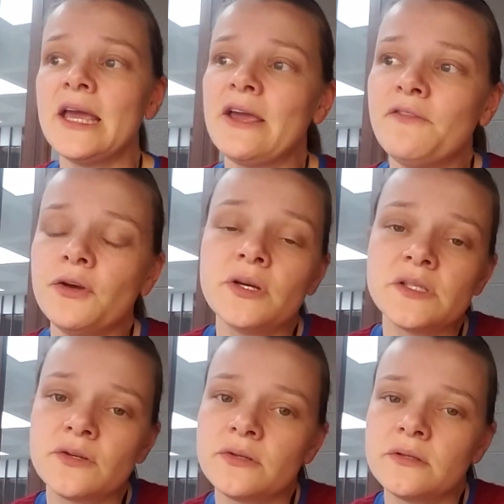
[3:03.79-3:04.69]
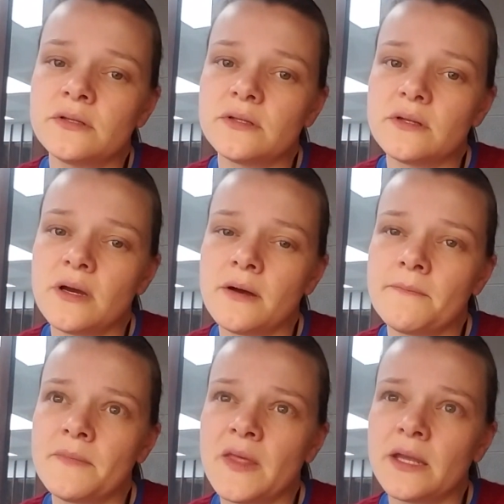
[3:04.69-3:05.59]
If you're concerned
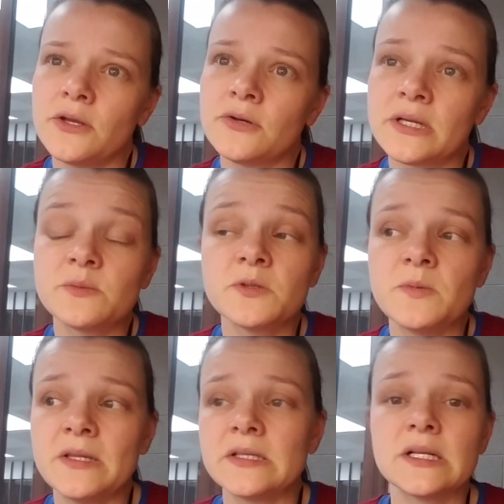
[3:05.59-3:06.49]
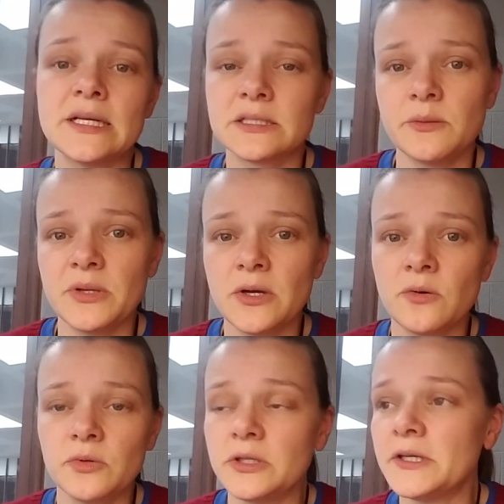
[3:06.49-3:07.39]
that you're not supposed to be in this class, let me know
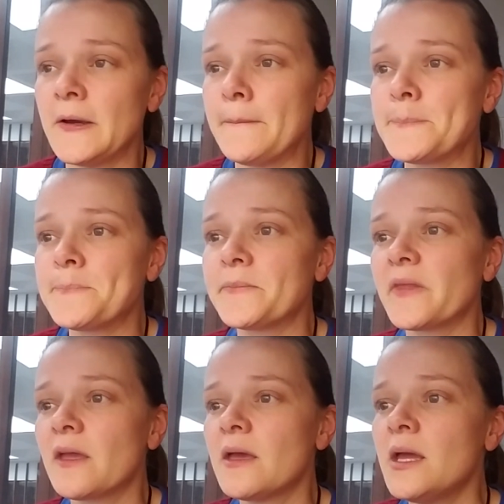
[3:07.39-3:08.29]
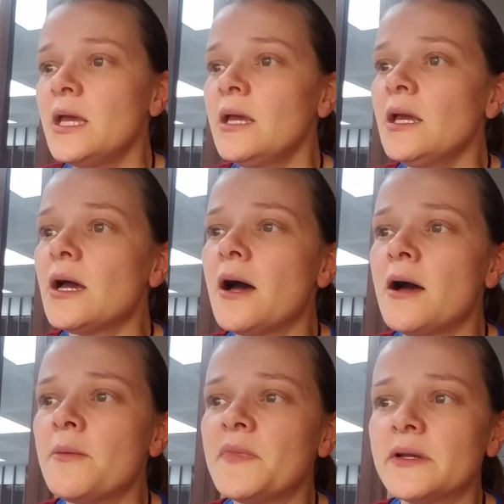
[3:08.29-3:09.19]
and we'll look you
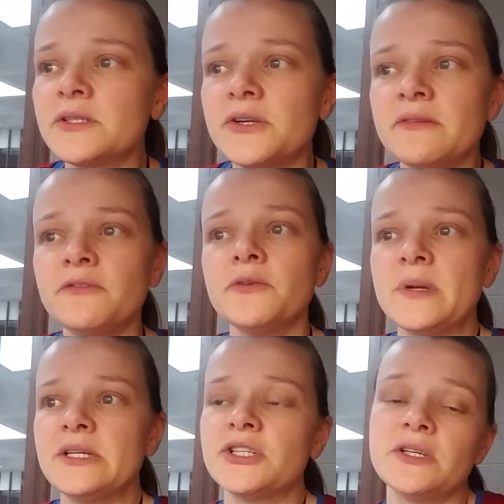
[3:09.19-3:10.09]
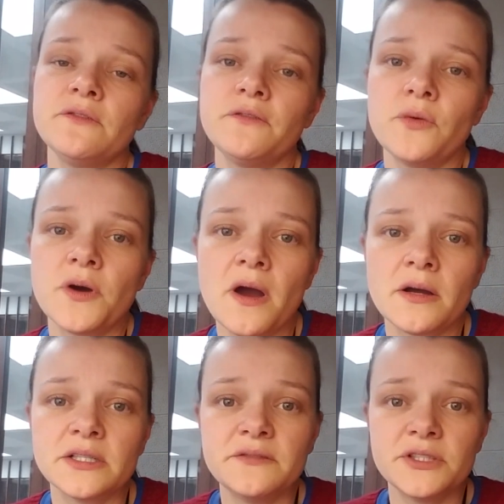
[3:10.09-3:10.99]
up. There's our information for
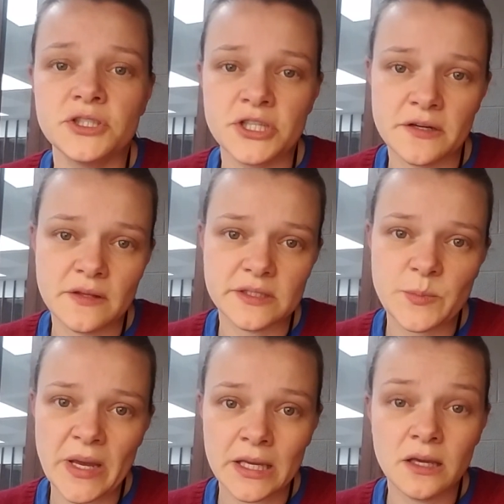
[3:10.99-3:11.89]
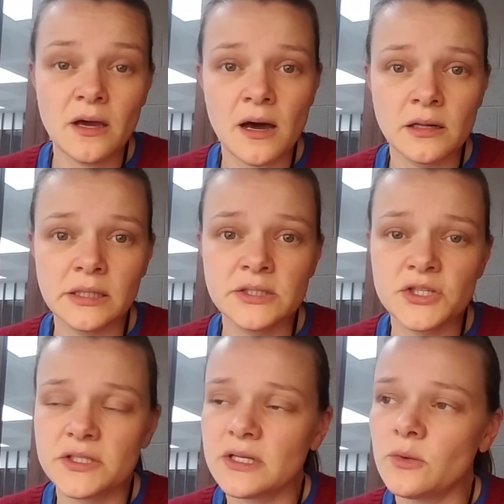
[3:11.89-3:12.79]
our division chair. That's Peggy Conklin.
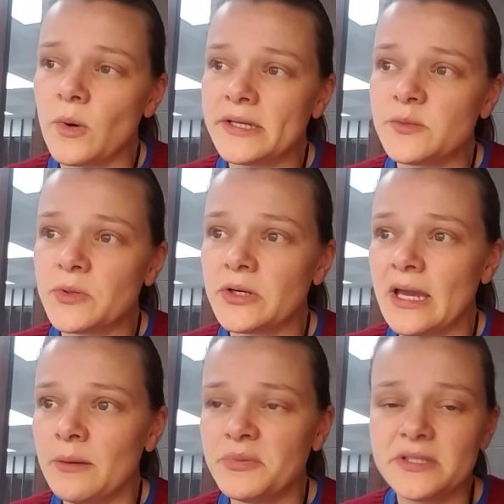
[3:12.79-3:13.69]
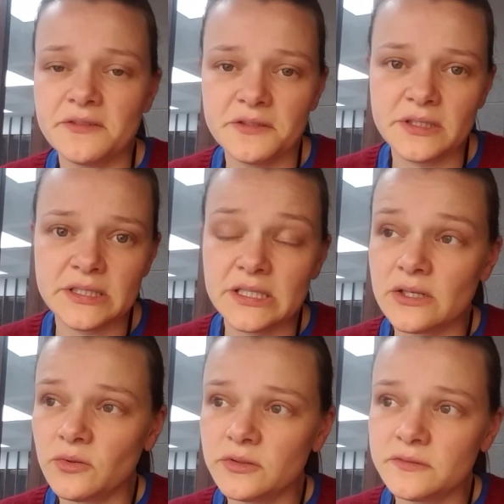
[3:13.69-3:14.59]
She's on the Whitesburg campus. If you need to get
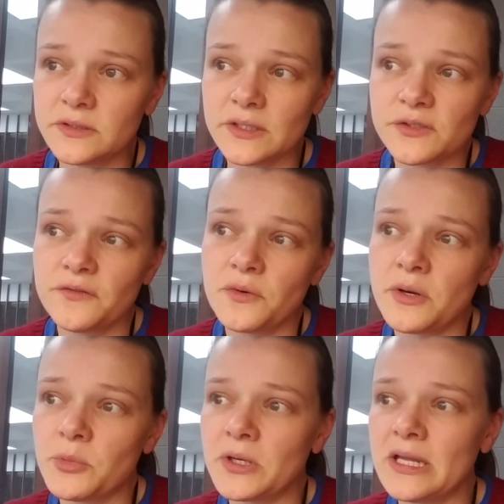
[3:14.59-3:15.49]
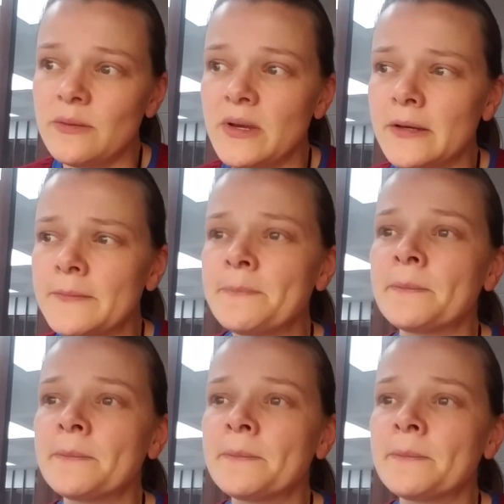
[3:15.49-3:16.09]
a hold of her, there's phone number and email.